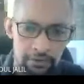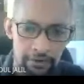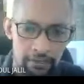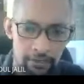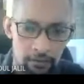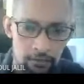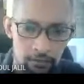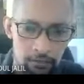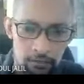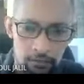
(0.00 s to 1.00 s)
right?
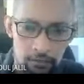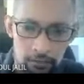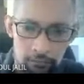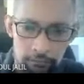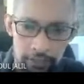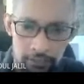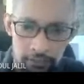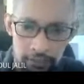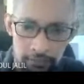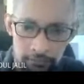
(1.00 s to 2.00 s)
Back again.